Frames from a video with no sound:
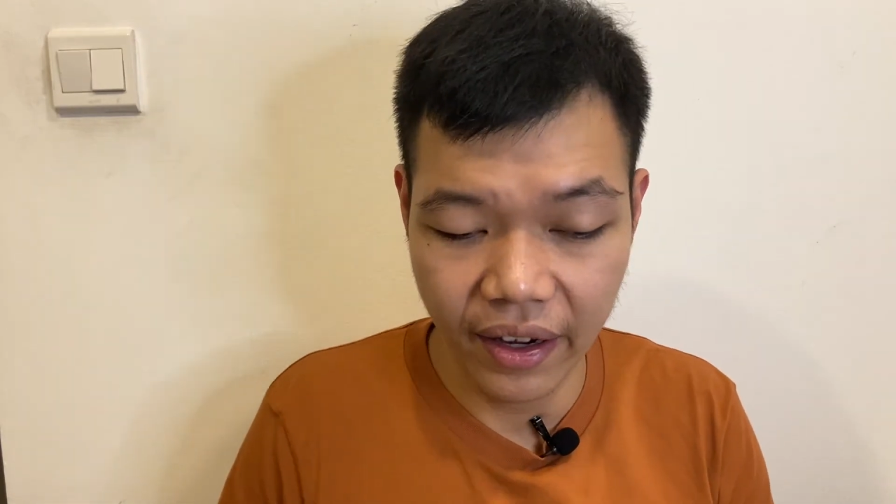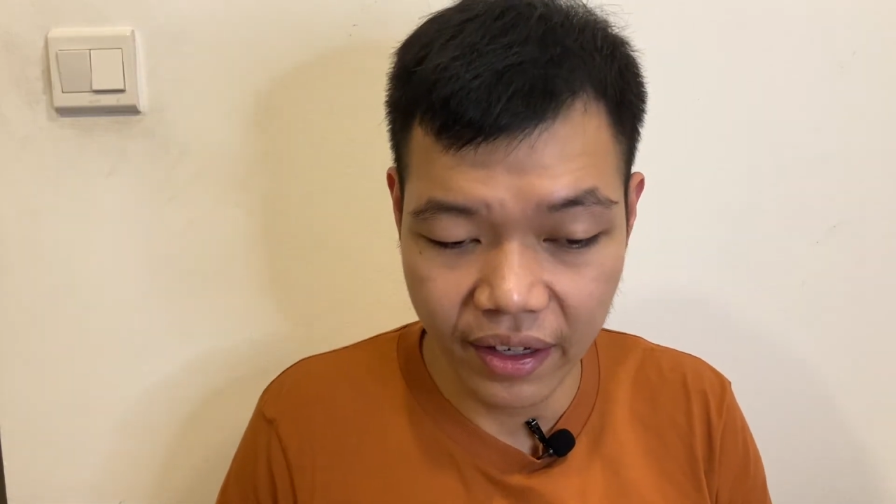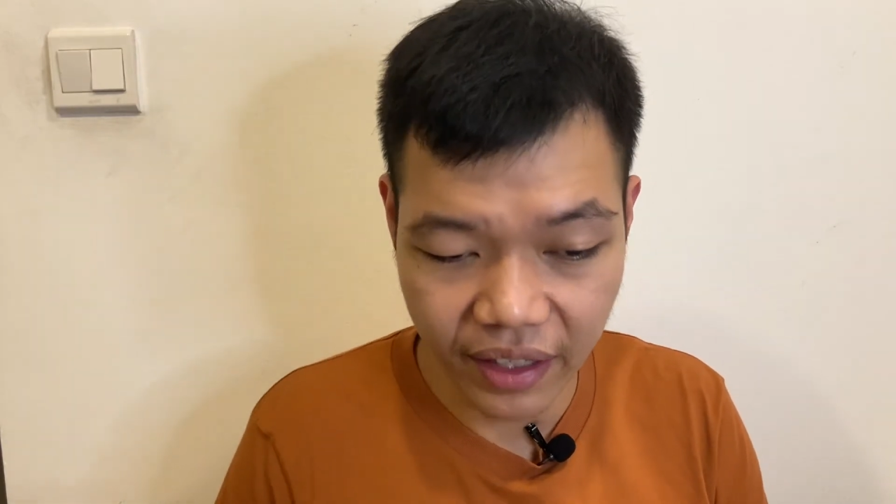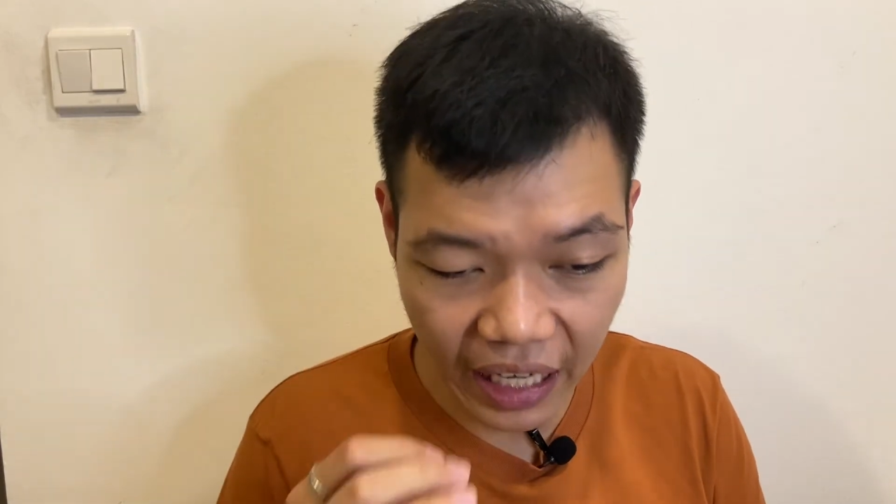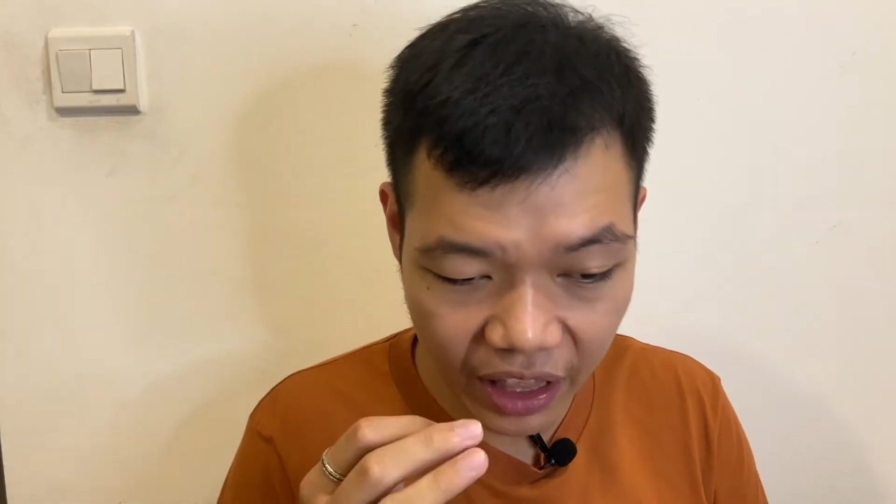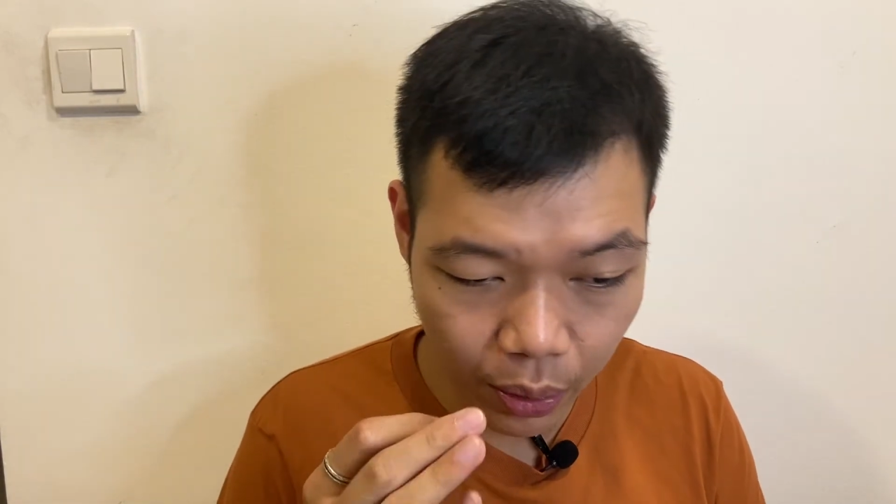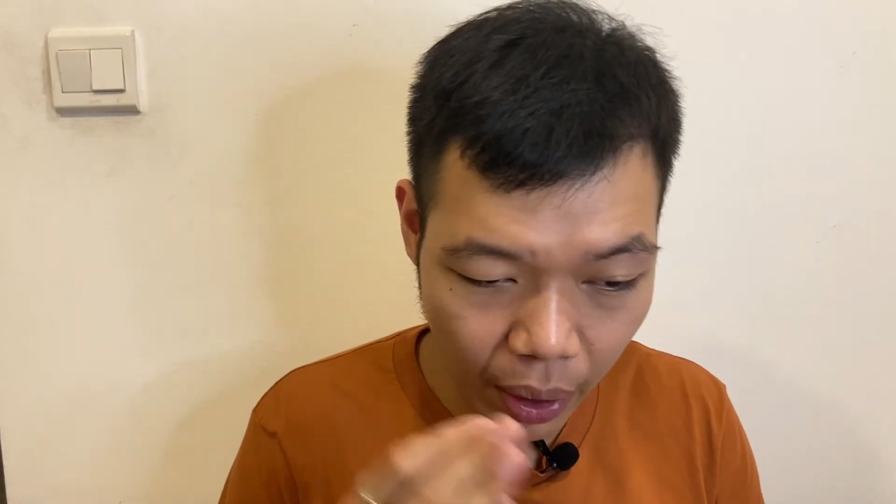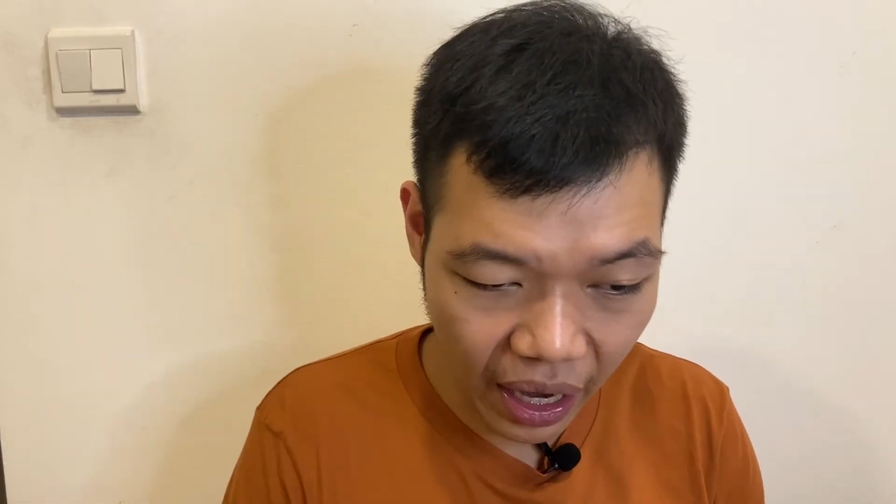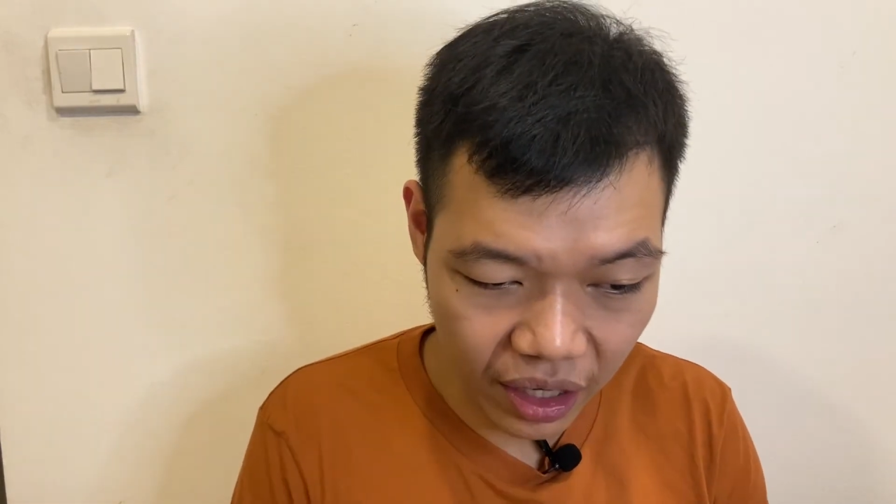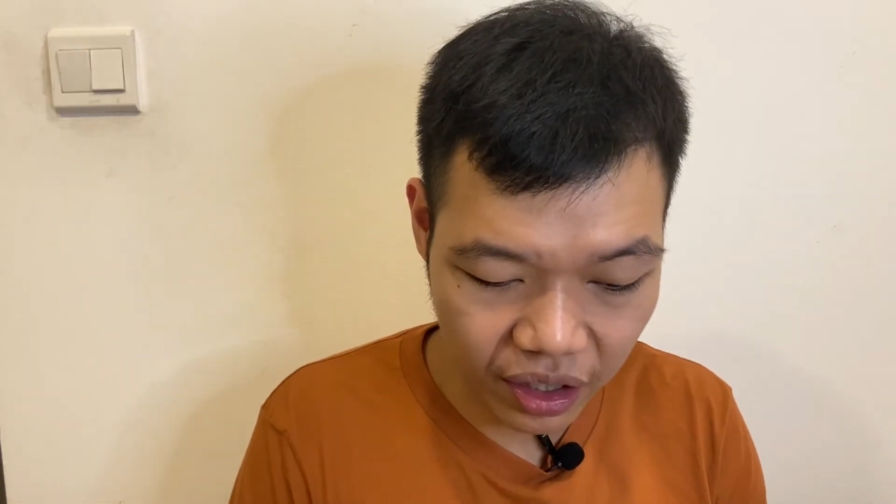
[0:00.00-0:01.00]
Schedule
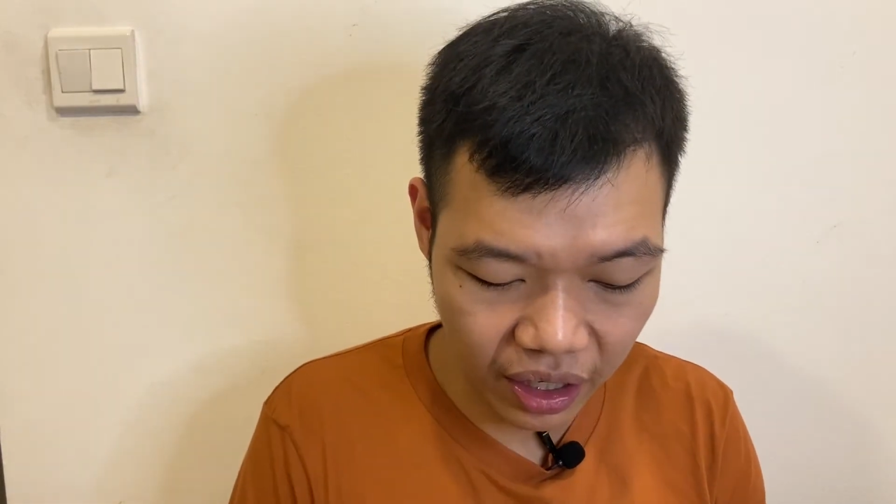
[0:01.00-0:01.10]
H